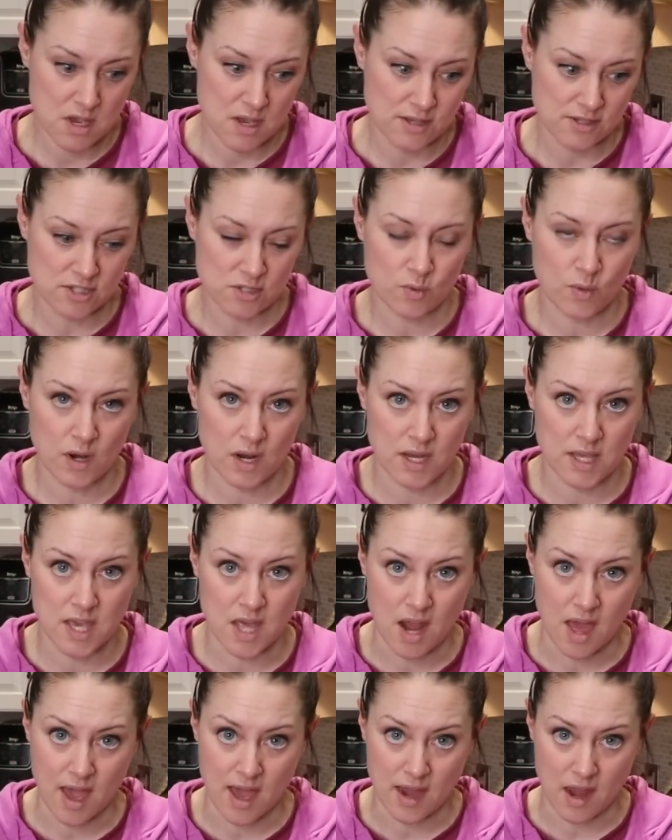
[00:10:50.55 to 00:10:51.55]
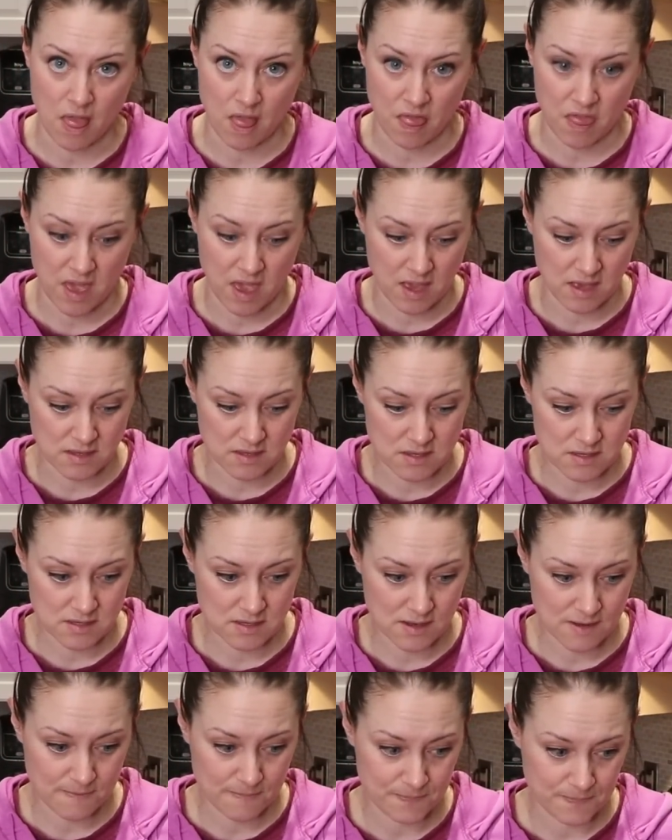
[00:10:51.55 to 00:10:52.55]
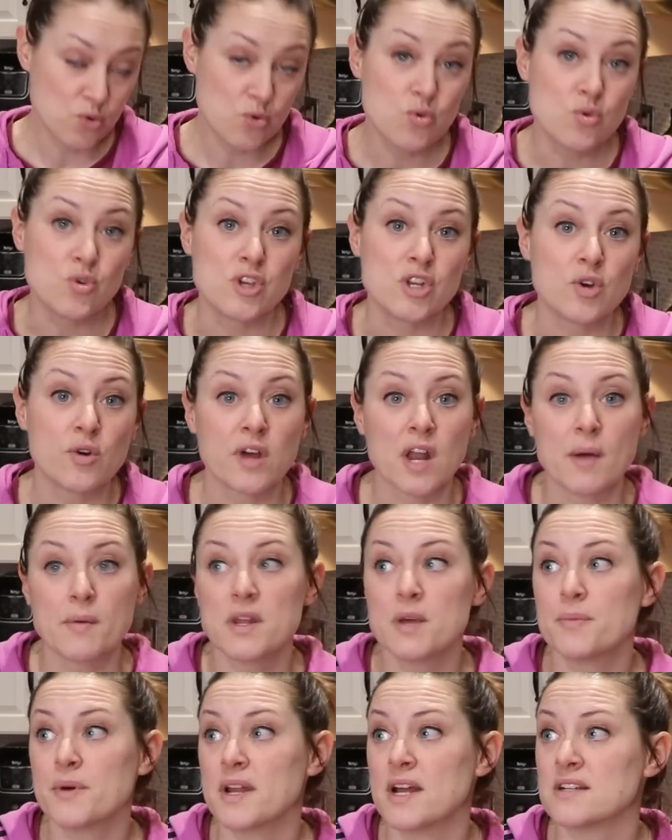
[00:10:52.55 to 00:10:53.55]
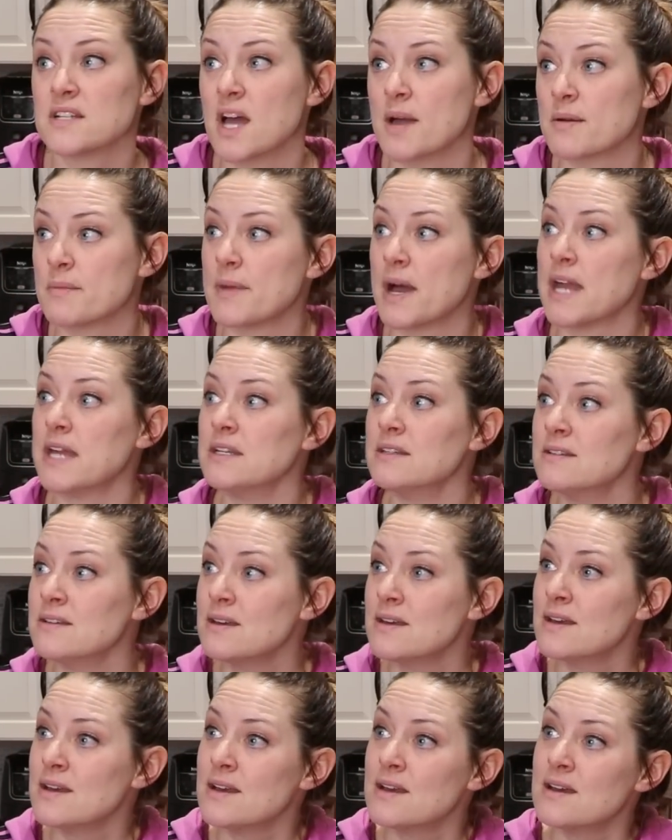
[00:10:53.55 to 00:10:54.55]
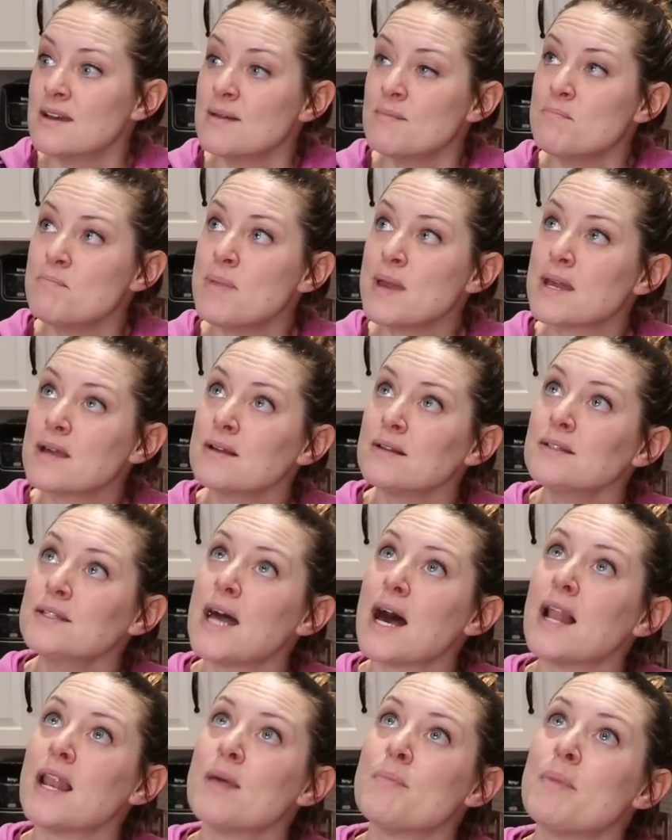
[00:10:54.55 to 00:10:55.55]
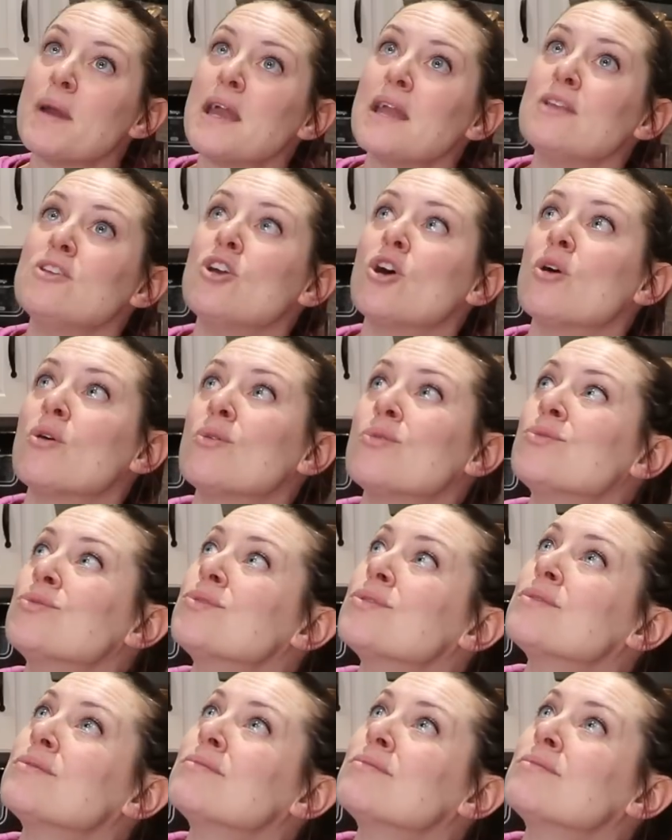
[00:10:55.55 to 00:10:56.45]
Just wanted to get ahead of things. Ooh, you know what I'm gonna put on top of mine? Pickled jalapenos.